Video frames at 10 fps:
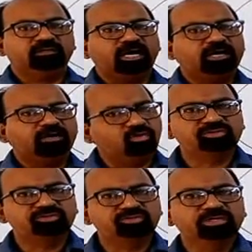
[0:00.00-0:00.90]
homes
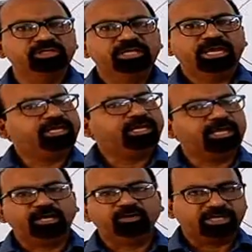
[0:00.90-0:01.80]
and around
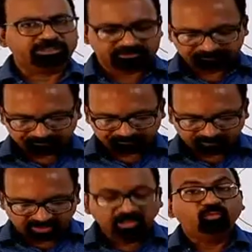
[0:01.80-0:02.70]
us.
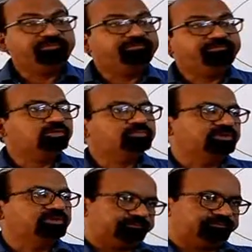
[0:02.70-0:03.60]
When we observe
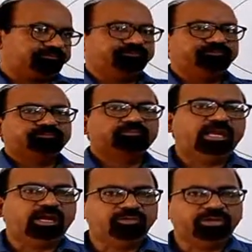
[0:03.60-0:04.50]
around
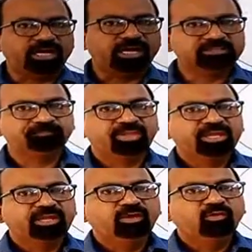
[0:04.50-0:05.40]
us,
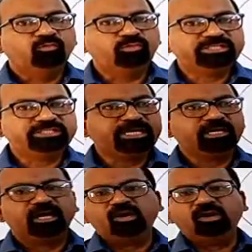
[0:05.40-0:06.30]
we see a lot
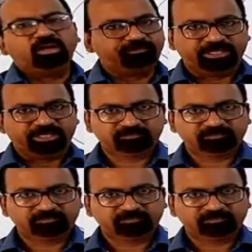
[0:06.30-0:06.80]
of things.